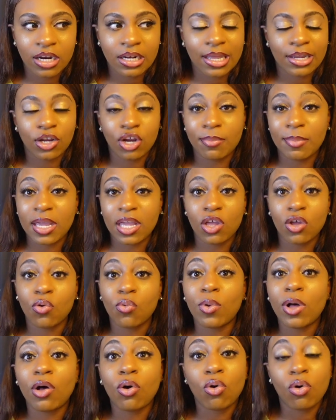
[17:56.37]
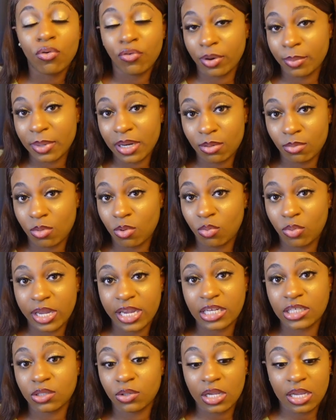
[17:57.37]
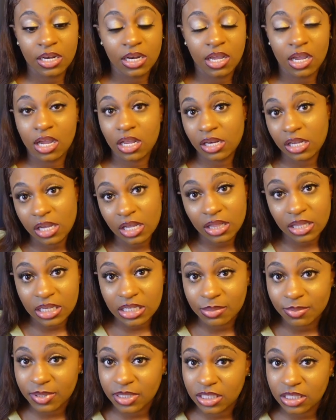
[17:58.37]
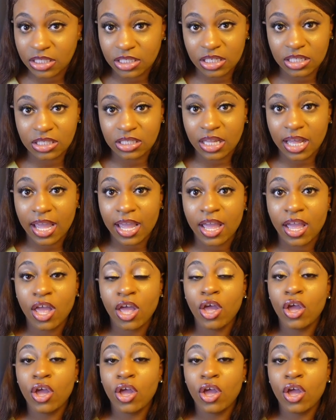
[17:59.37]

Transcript: Like, you're making well over minimum wage in any of these positions that